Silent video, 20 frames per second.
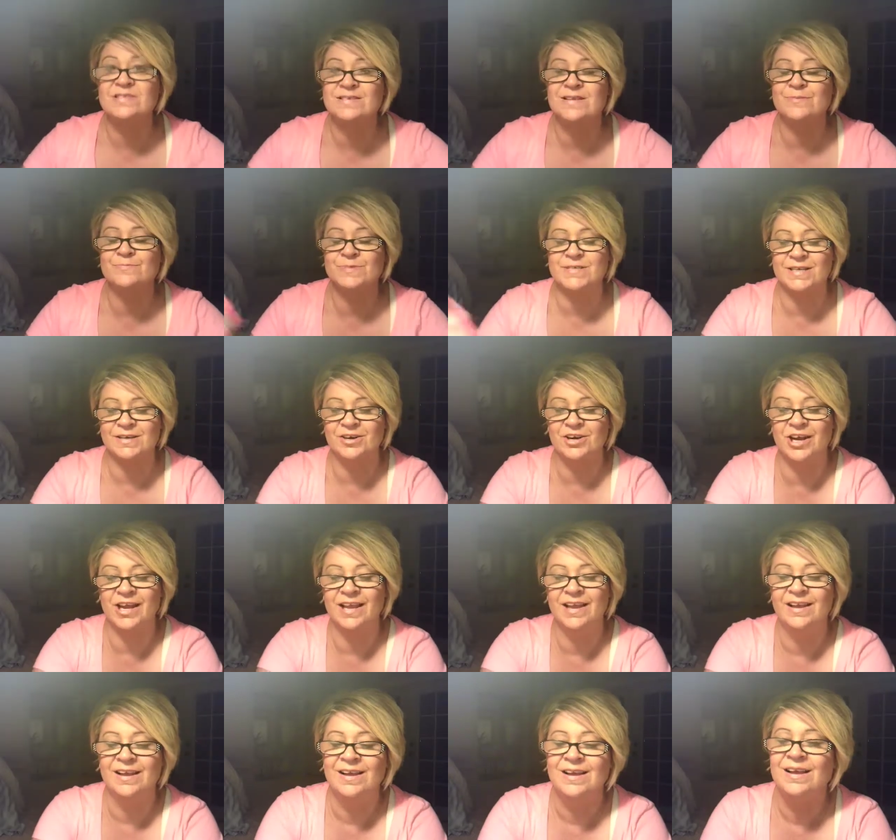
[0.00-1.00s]
I'm
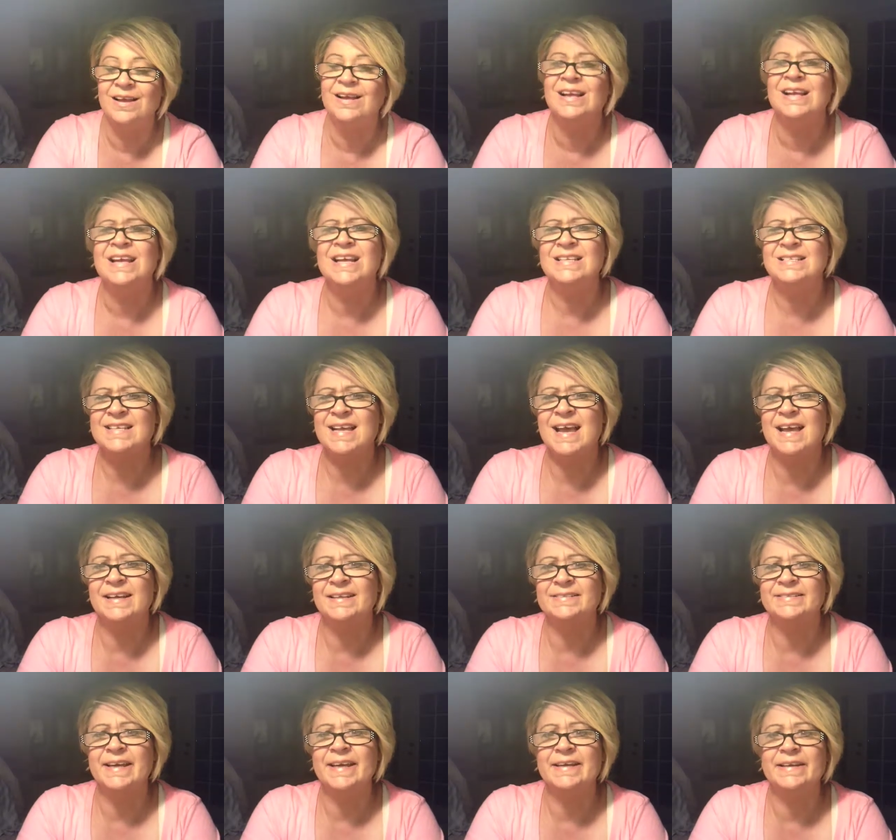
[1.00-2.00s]
sorry. It's kind
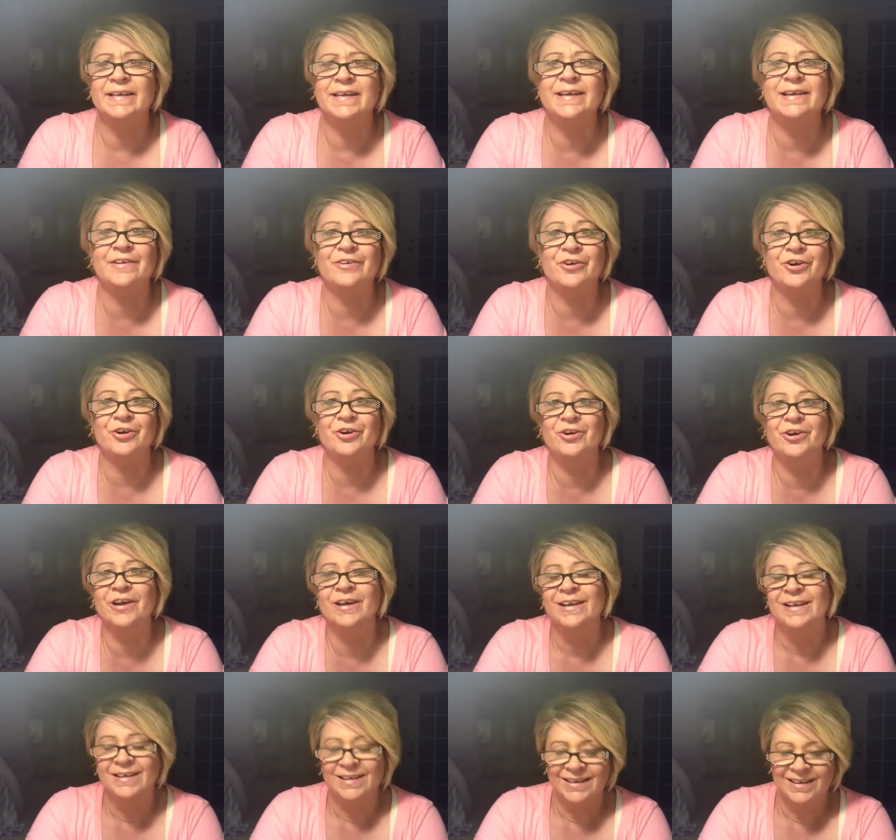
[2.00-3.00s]
of late here.
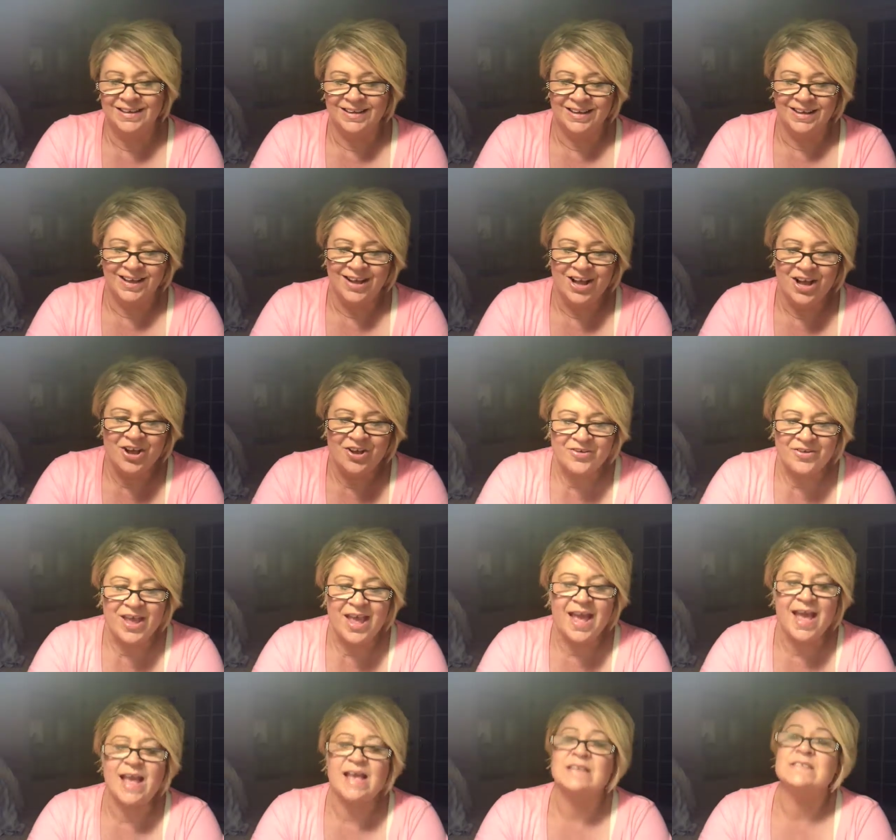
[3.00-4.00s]

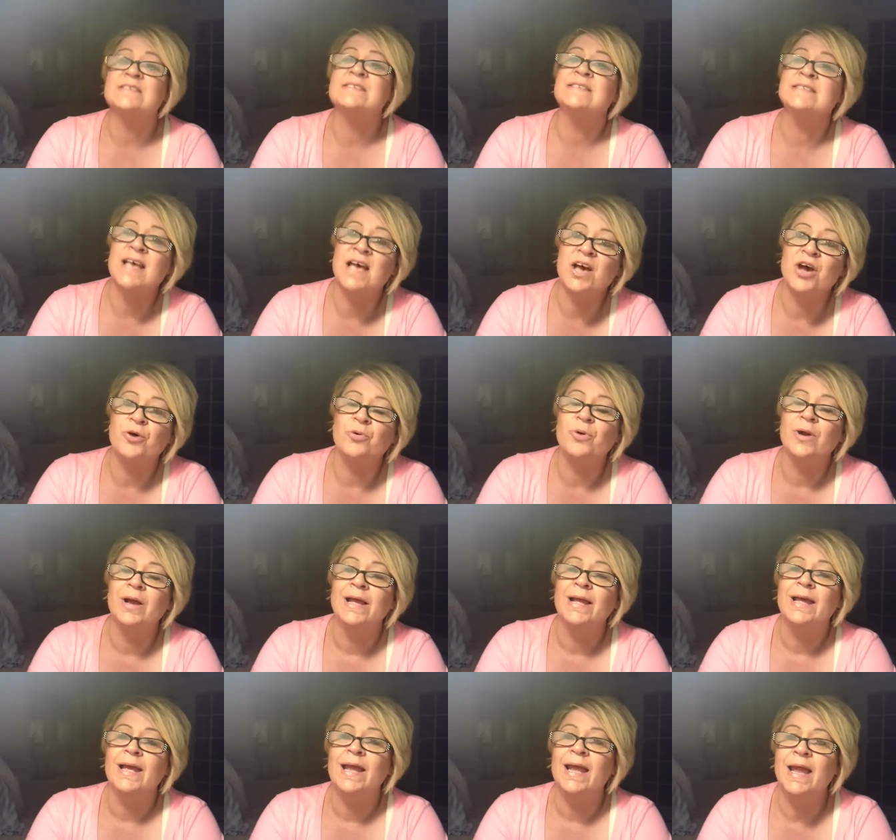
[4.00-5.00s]
Okay, so
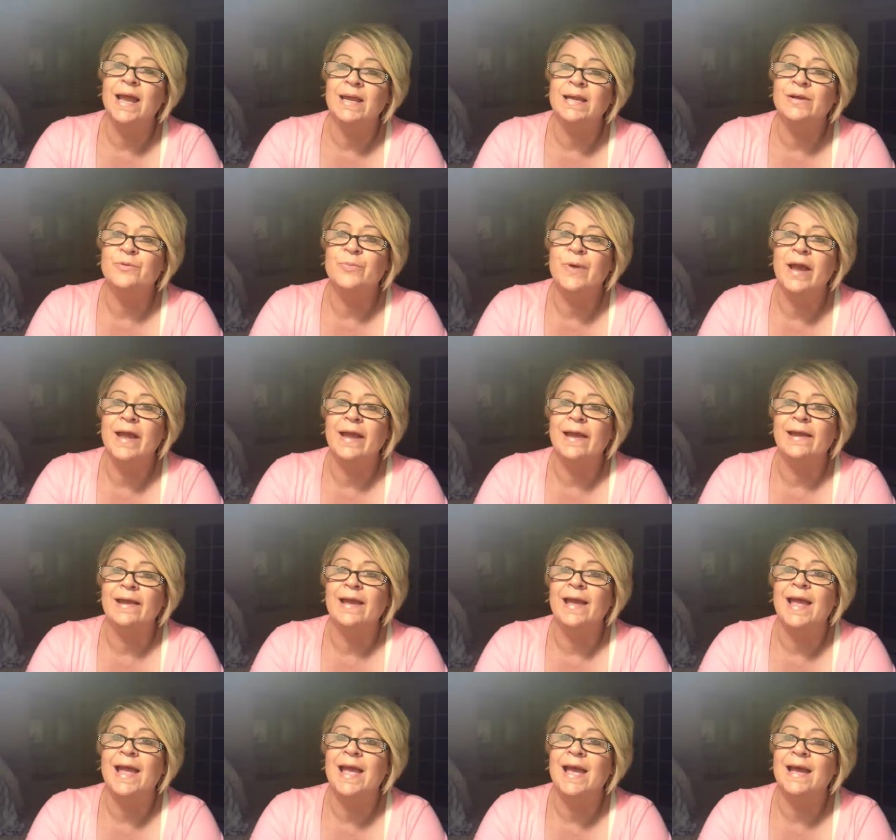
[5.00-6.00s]
anyway,
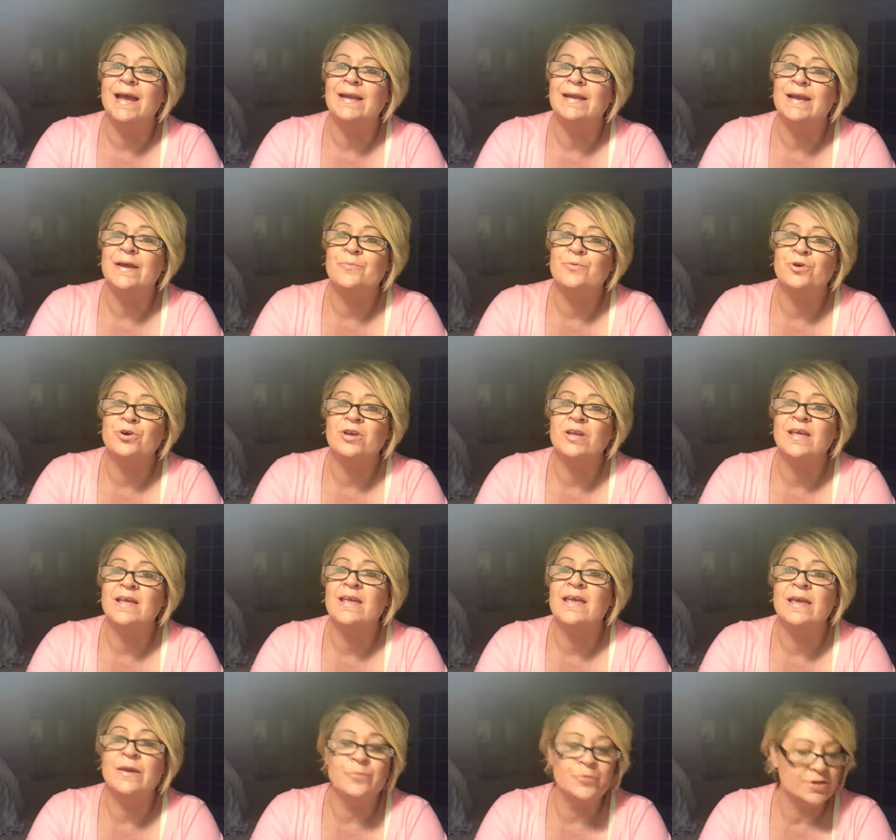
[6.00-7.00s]
and
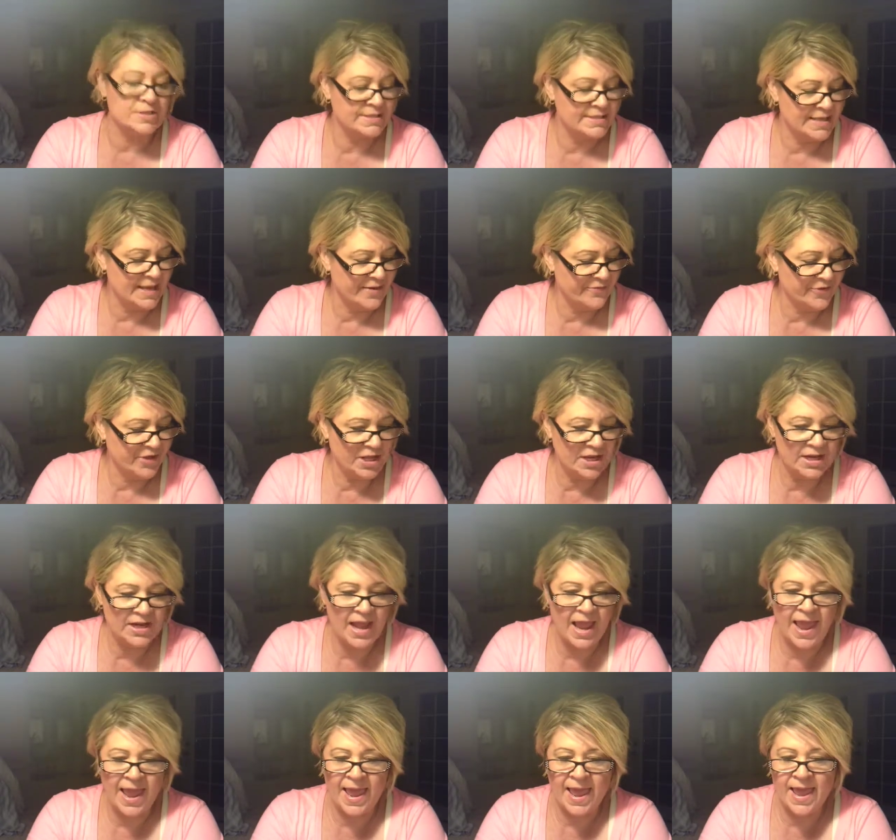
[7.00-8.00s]
he was given
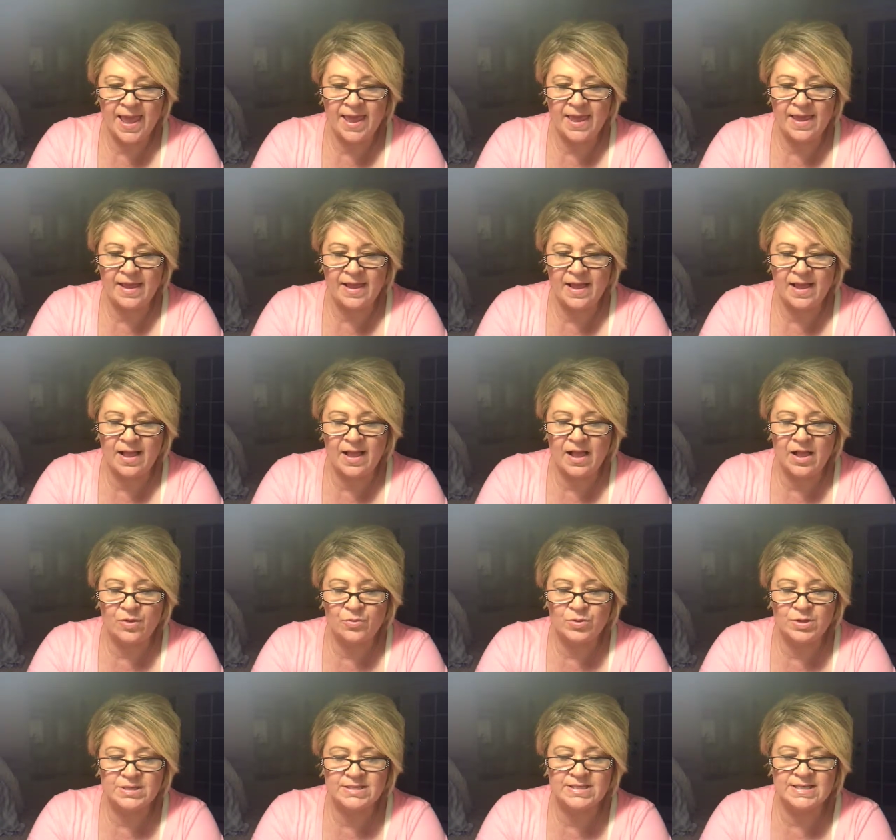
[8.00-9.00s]
a,
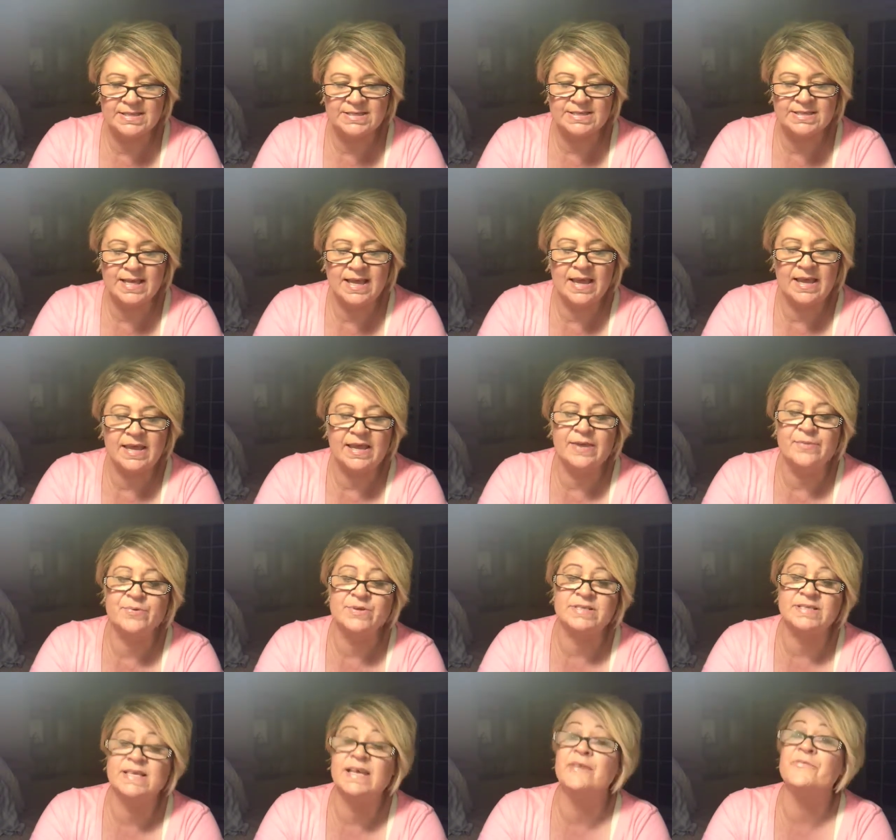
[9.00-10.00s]
what does it say? He
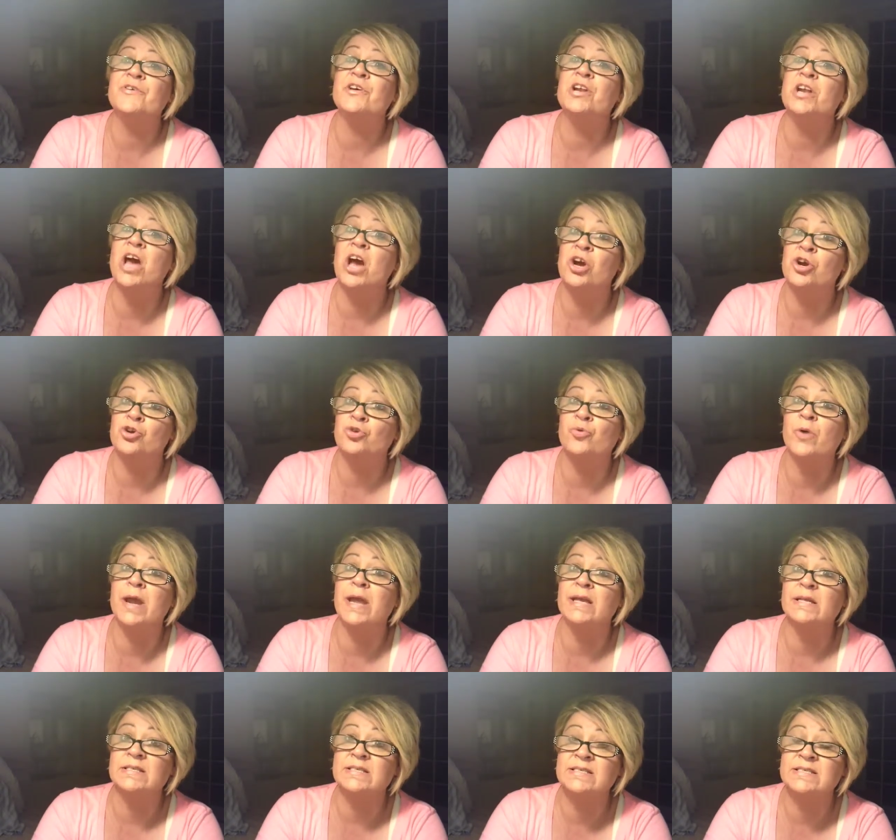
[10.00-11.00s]
was given a
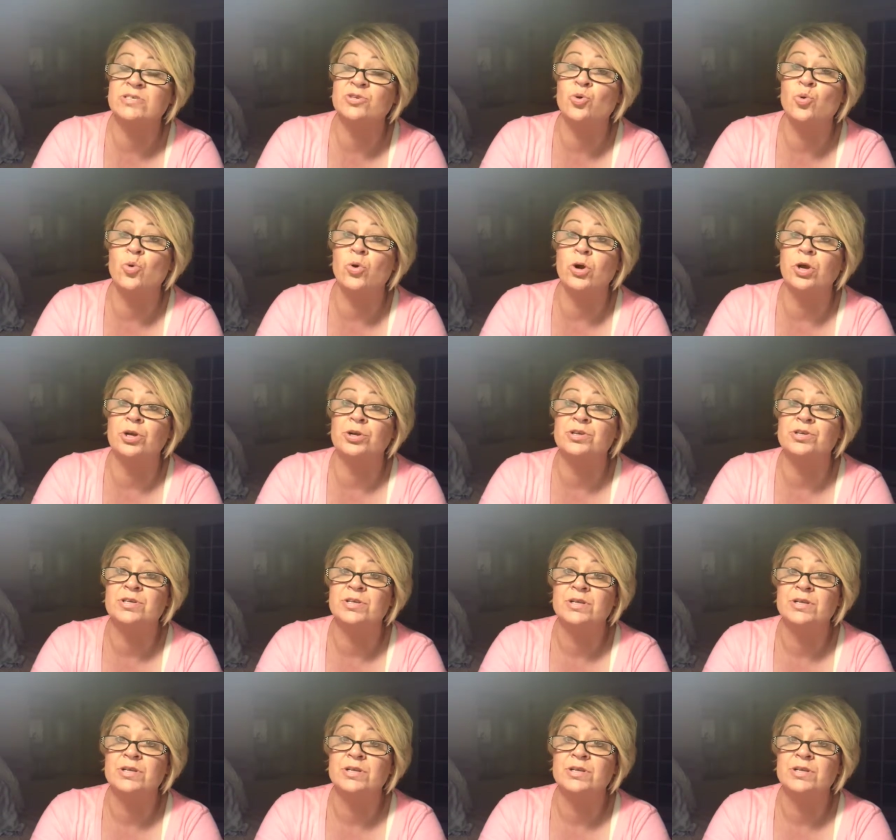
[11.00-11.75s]
great sword.